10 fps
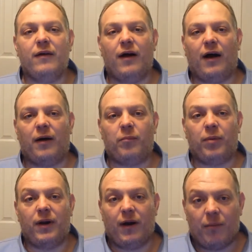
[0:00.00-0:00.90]

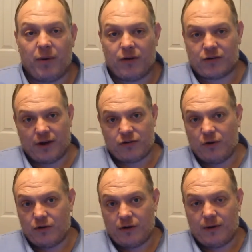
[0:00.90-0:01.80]
But basically, I
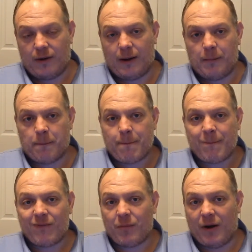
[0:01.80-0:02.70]
showed you
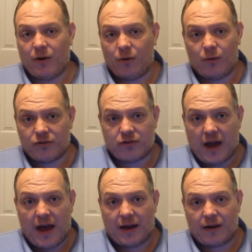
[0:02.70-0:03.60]
my whole
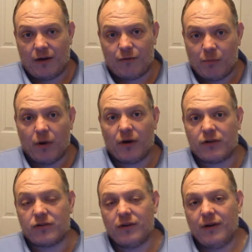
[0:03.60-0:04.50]
stack of
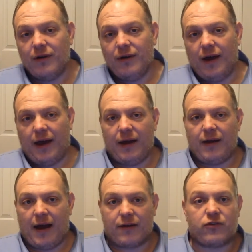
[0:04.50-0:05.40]
books
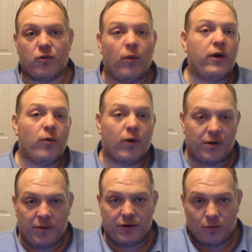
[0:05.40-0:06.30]
and asked you what you
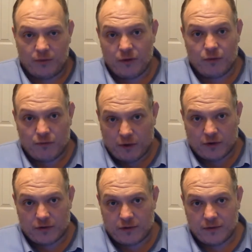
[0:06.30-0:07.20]
wanted me to review
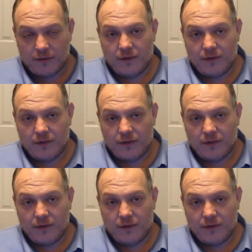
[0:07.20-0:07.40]
first.